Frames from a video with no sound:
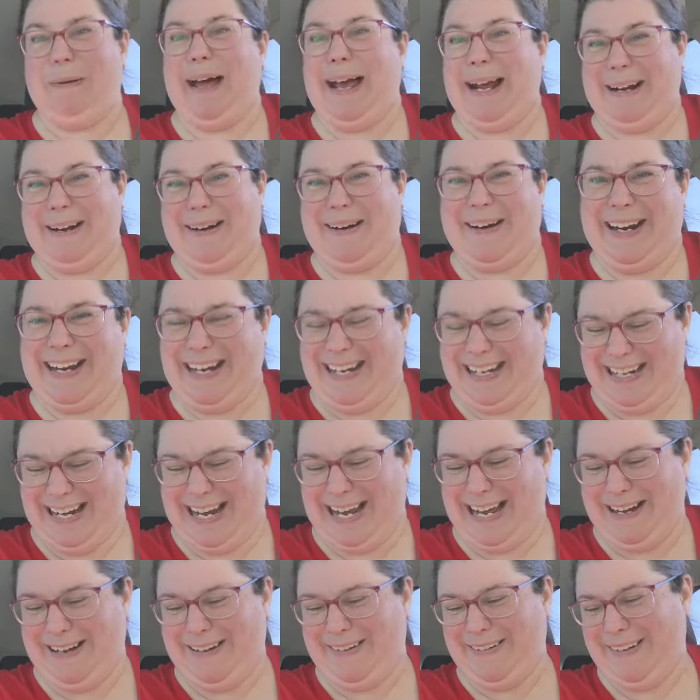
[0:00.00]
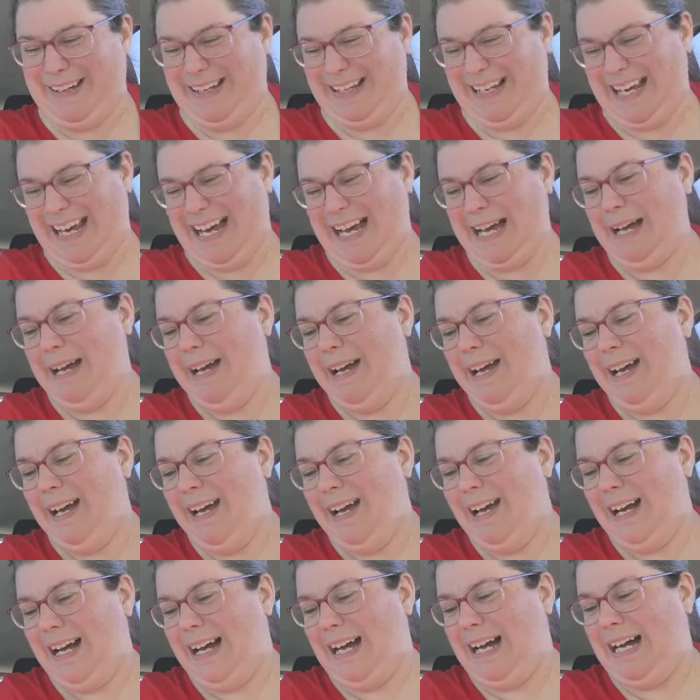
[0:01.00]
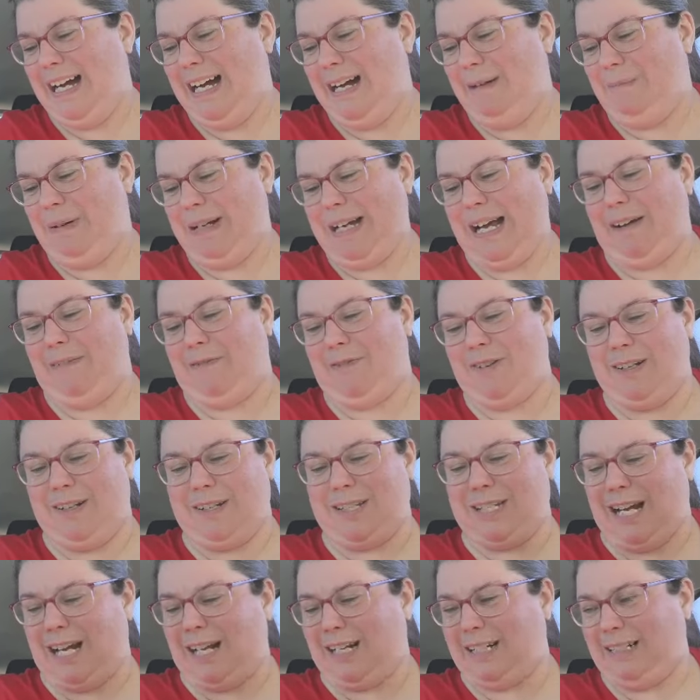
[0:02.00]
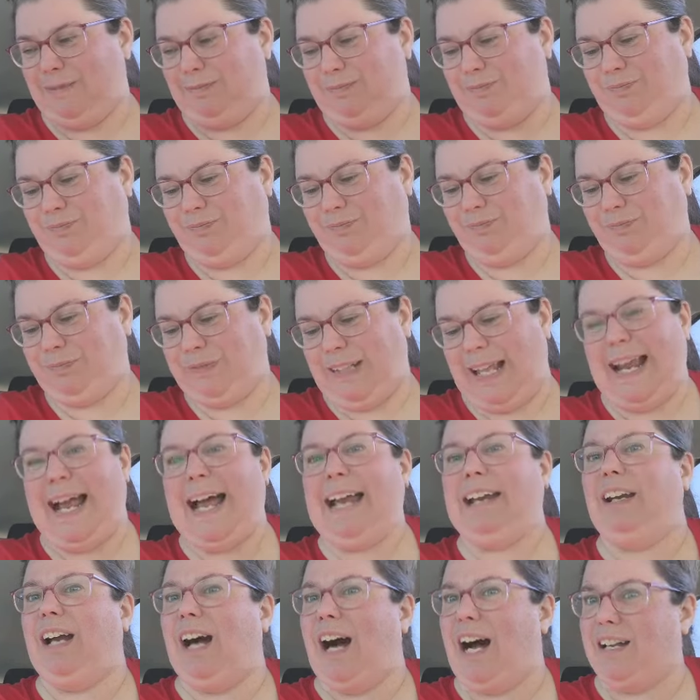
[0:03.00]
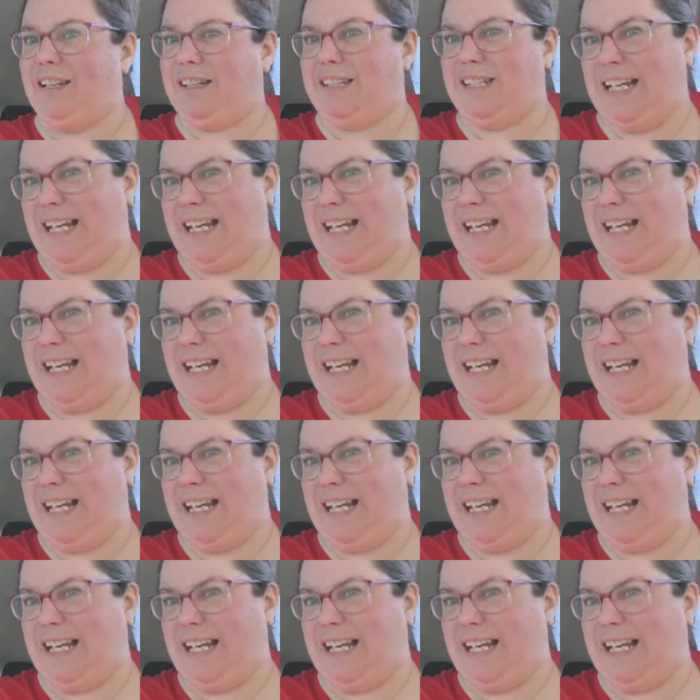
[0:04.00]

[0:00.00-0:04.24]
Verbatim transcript: back right now. Yeah. Um, but yeah, for the auction, they had lots.